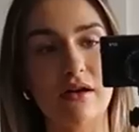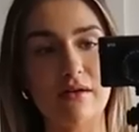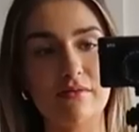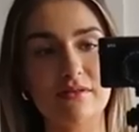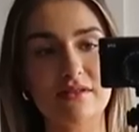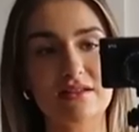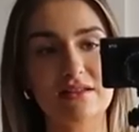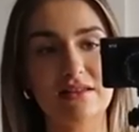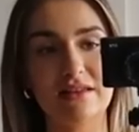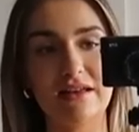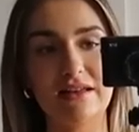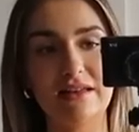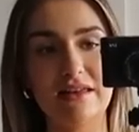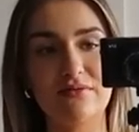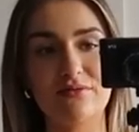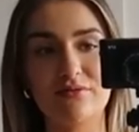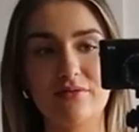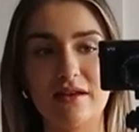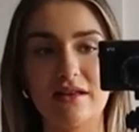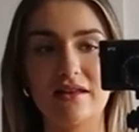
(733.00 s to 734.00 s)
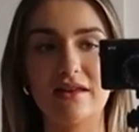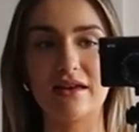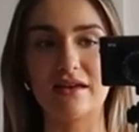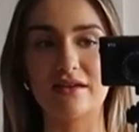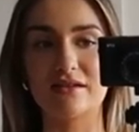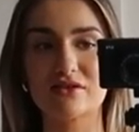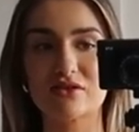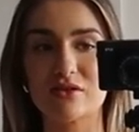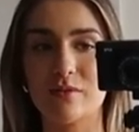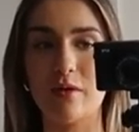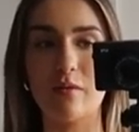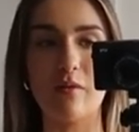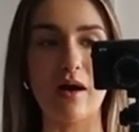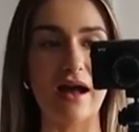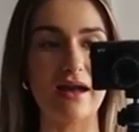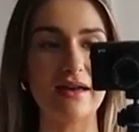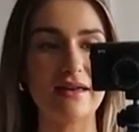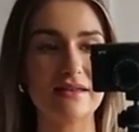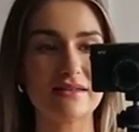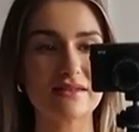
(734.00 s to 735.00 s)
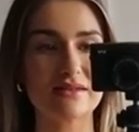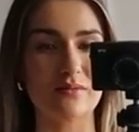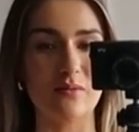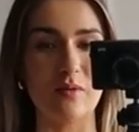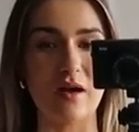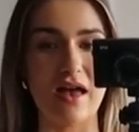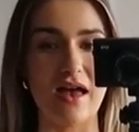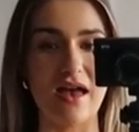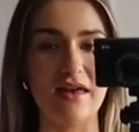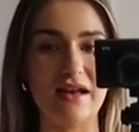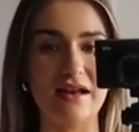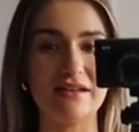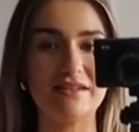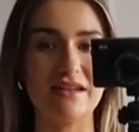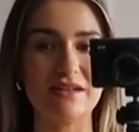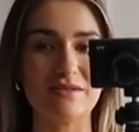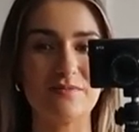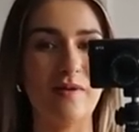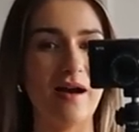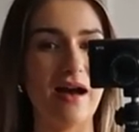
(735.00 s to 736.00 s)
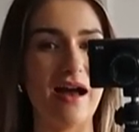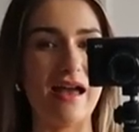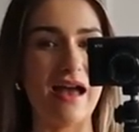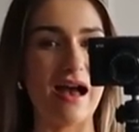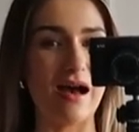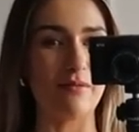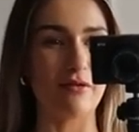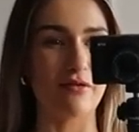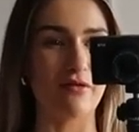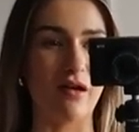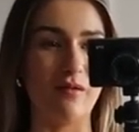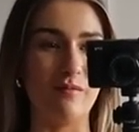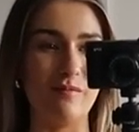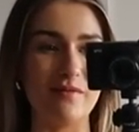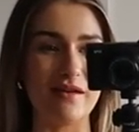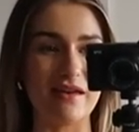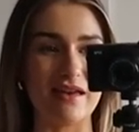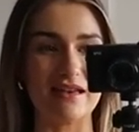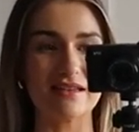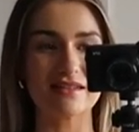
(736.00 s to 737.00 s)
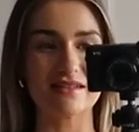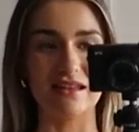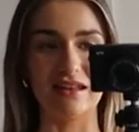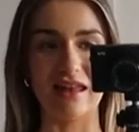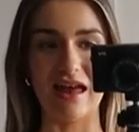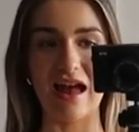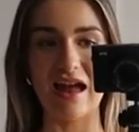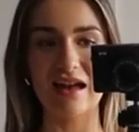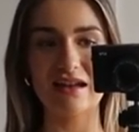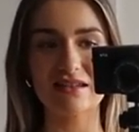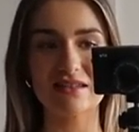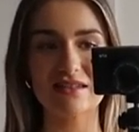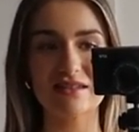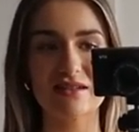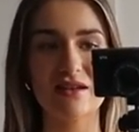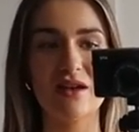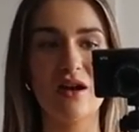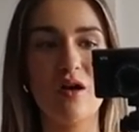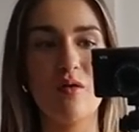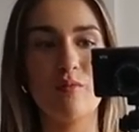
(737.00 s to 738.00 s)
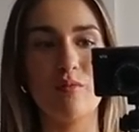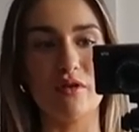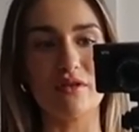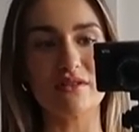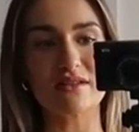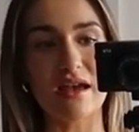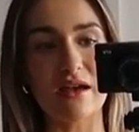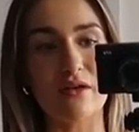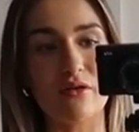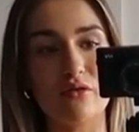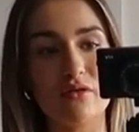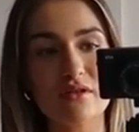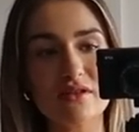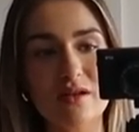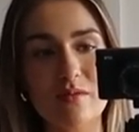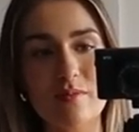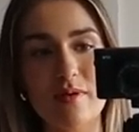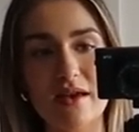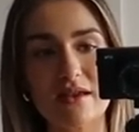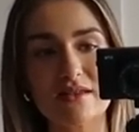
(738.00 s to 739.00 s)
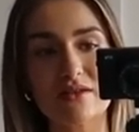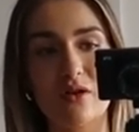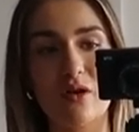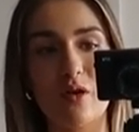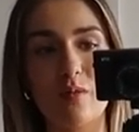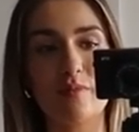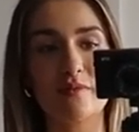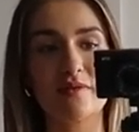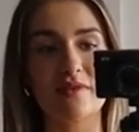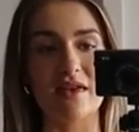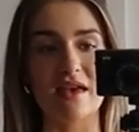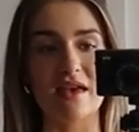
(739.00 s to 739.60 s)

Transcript: I was clearly feeling summer whites when I did my Abercrombie selects, but I also picked up